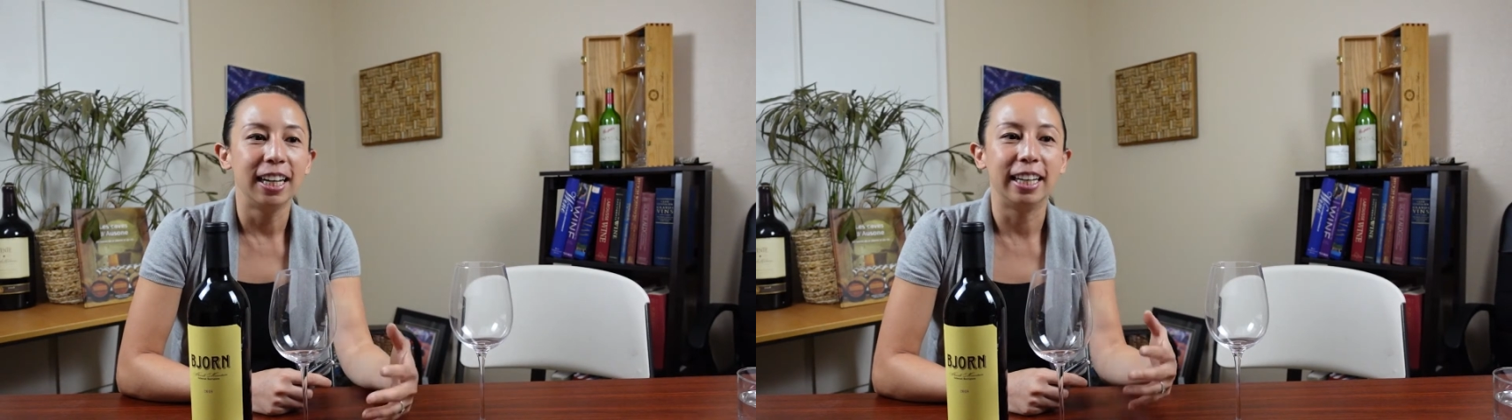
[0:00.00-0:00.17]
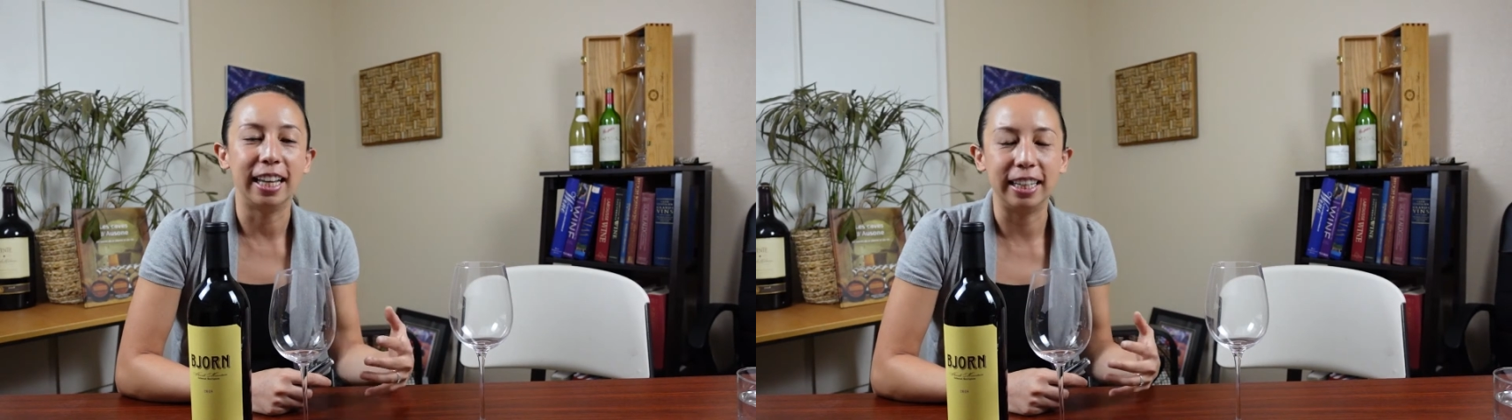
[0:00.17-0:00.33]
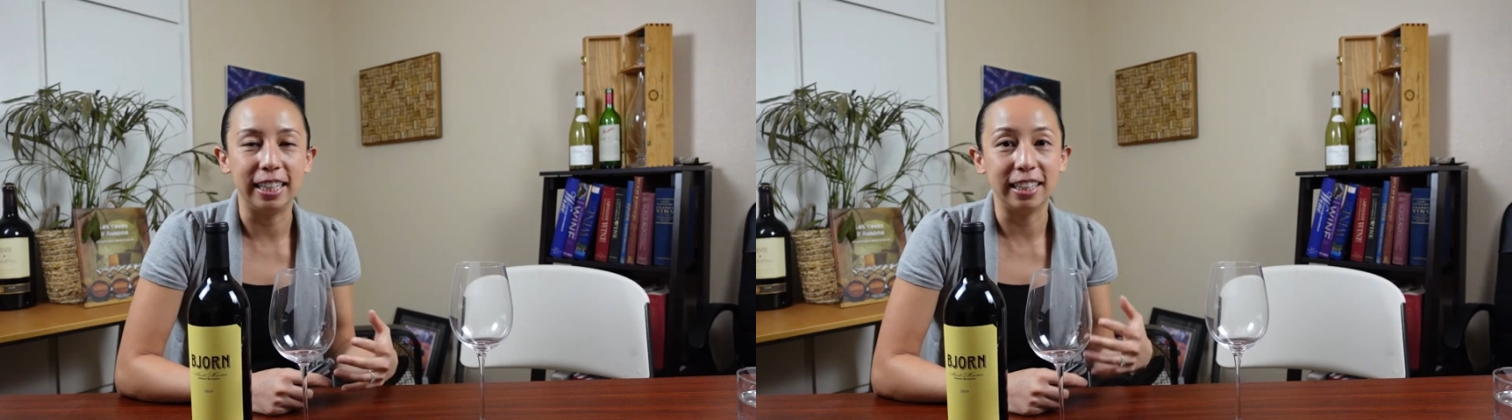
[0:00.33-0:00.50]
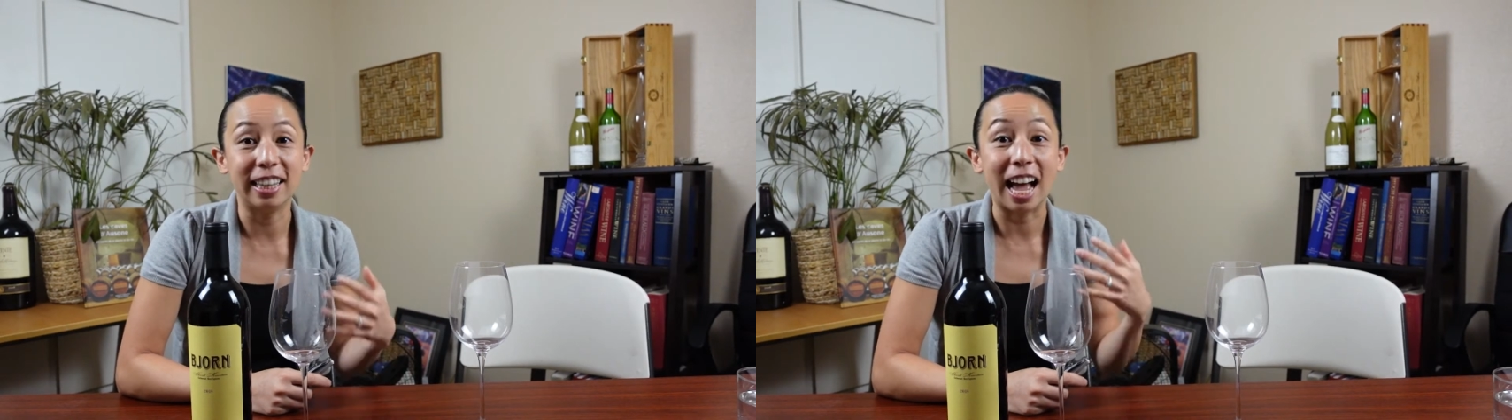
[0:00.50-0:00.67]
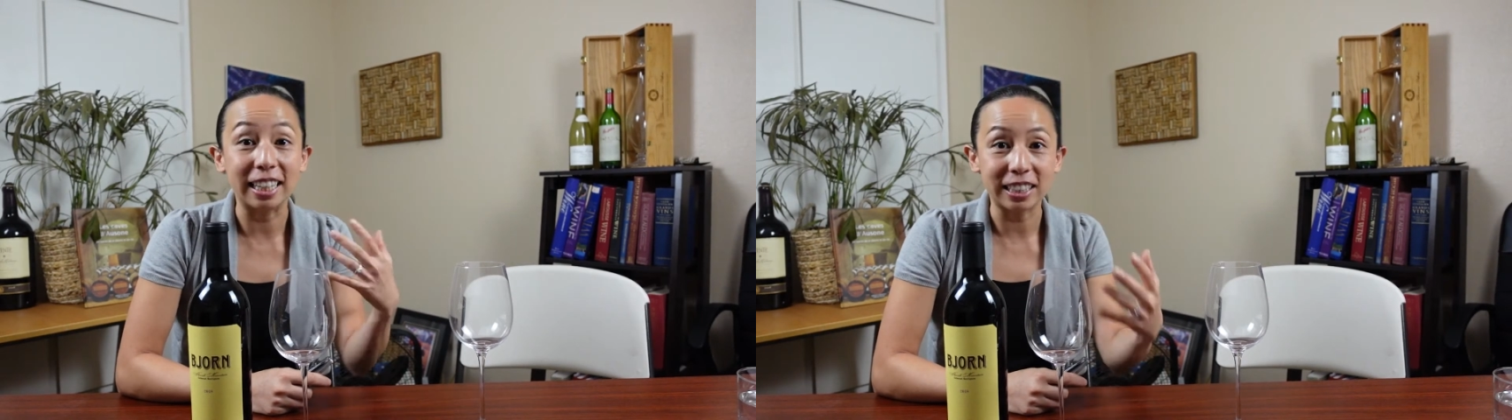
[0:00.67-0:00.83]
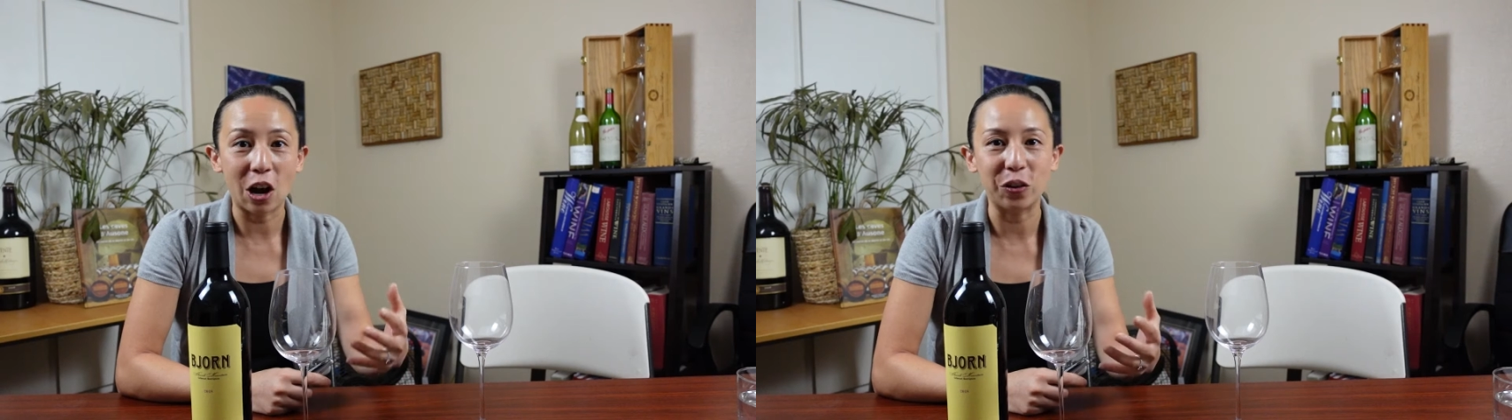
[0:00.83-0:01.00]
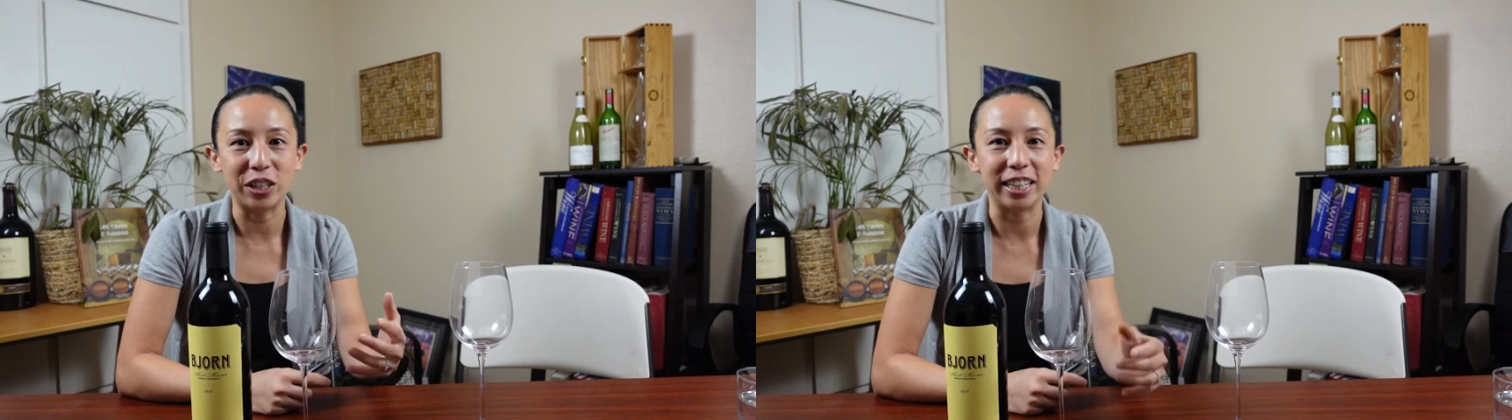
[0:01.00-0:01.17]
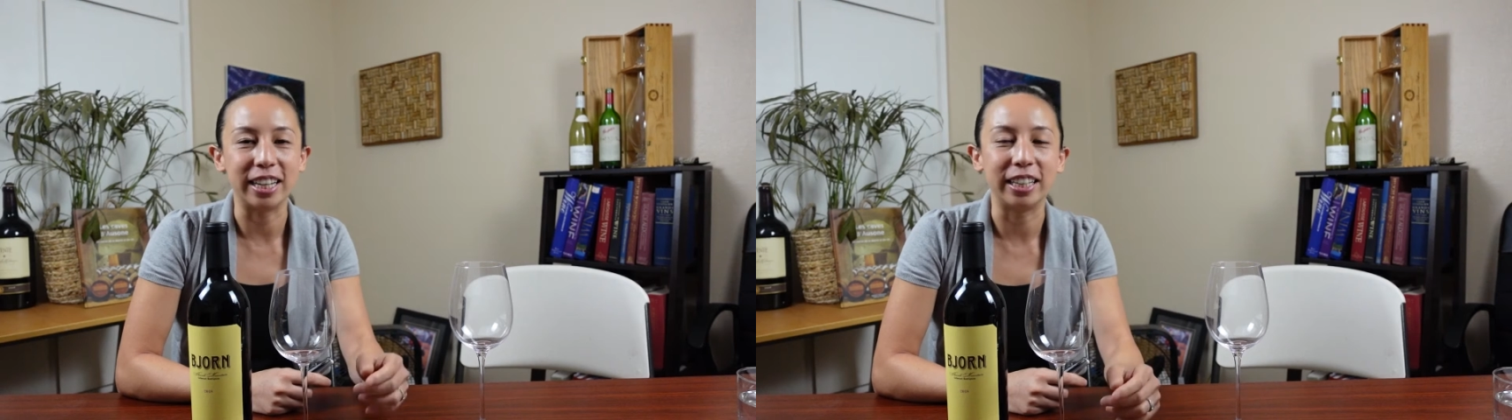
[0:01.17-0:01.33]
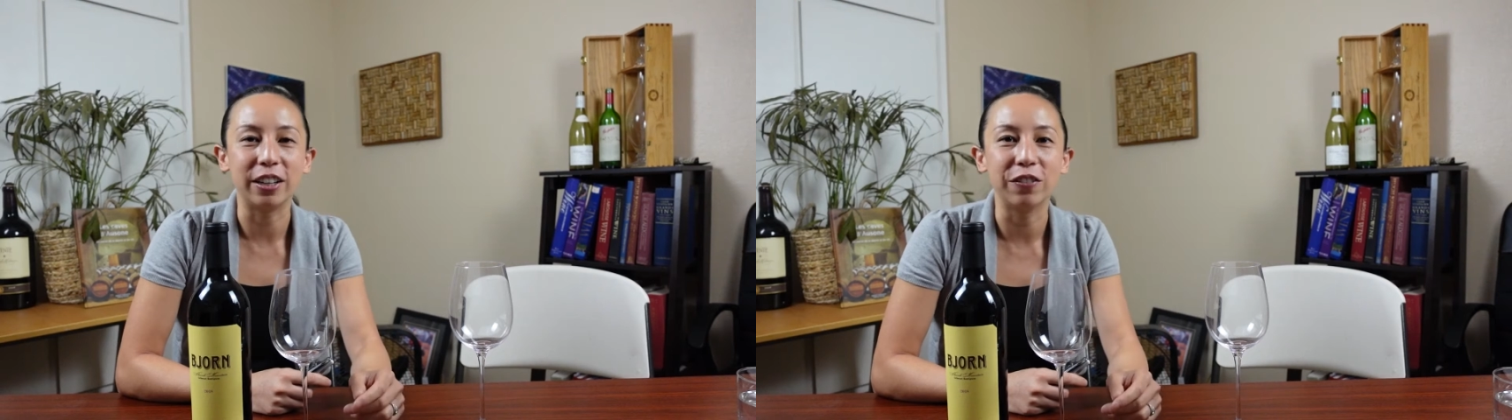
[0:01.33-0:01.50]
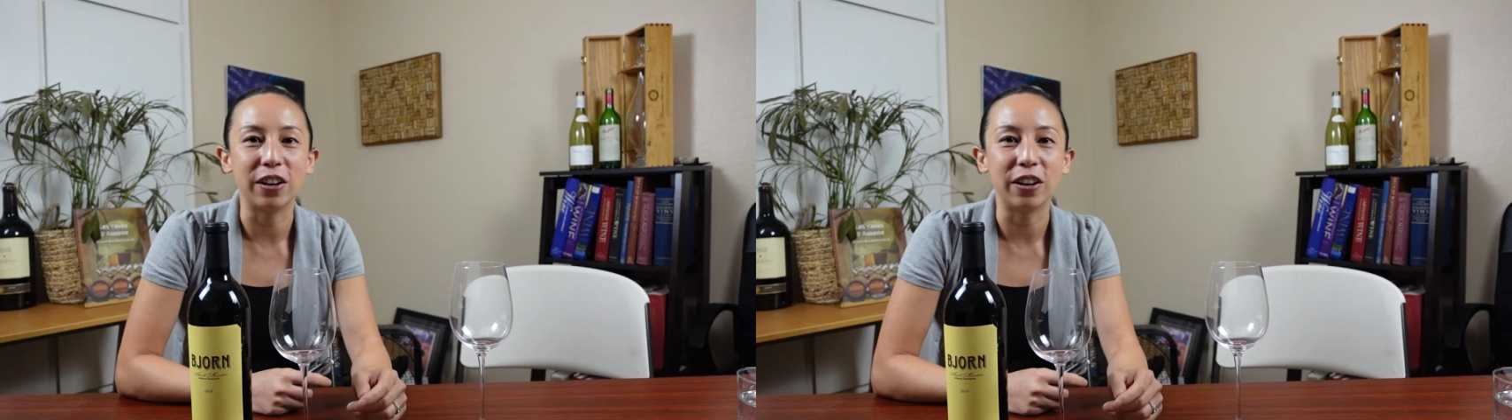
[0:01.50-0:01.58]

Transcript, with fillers: then that's how he can give